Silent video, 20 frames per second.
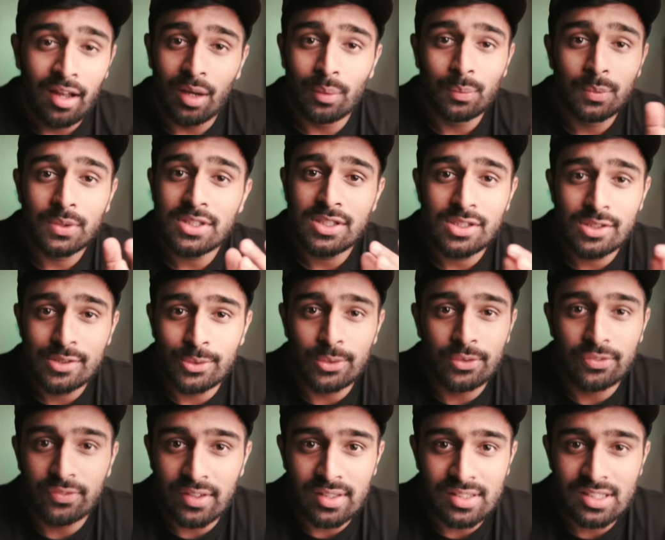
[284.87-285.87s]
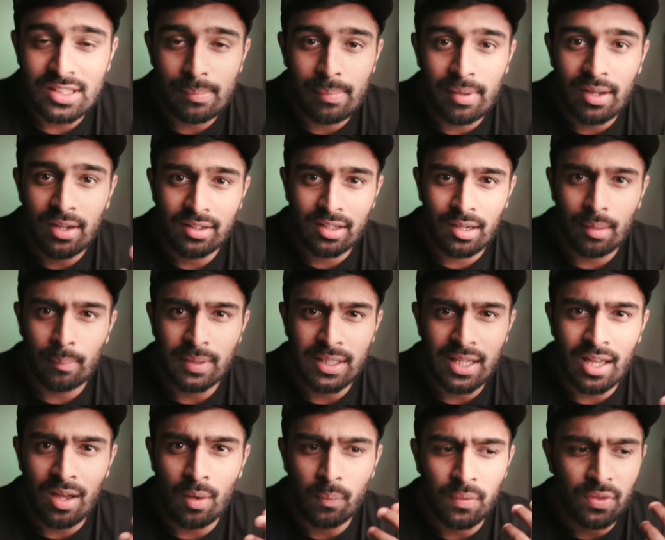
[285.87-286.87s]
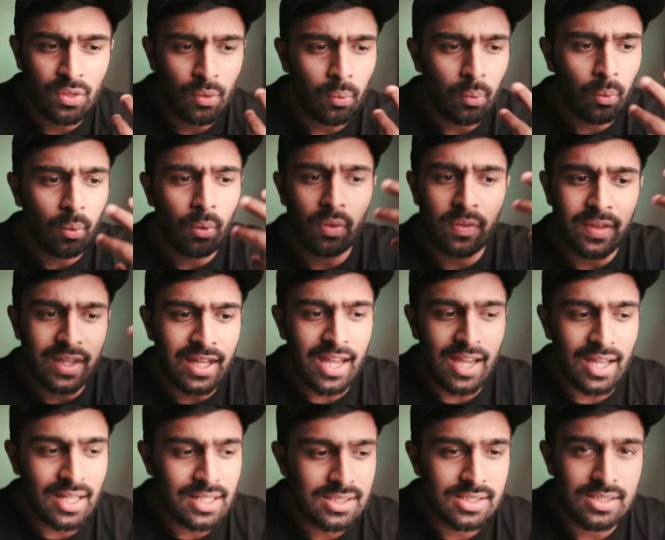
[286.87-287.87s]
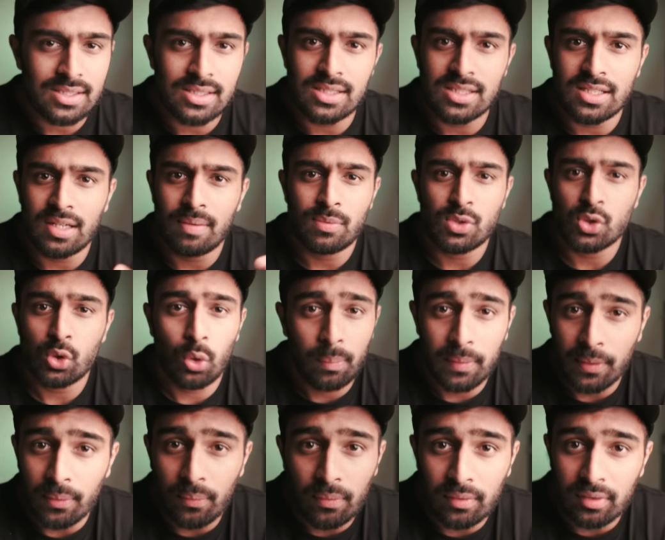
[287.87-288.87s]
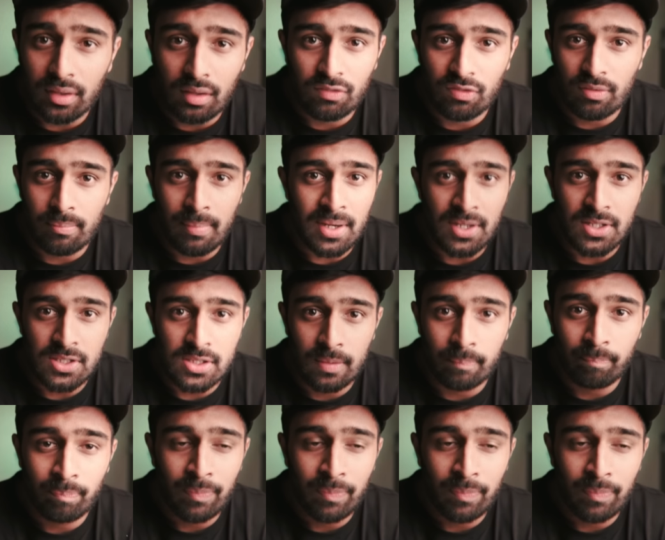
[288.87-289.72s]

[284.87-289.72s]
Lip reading: I wasn't too fussed about coming out with all the answers and absorbing all the information,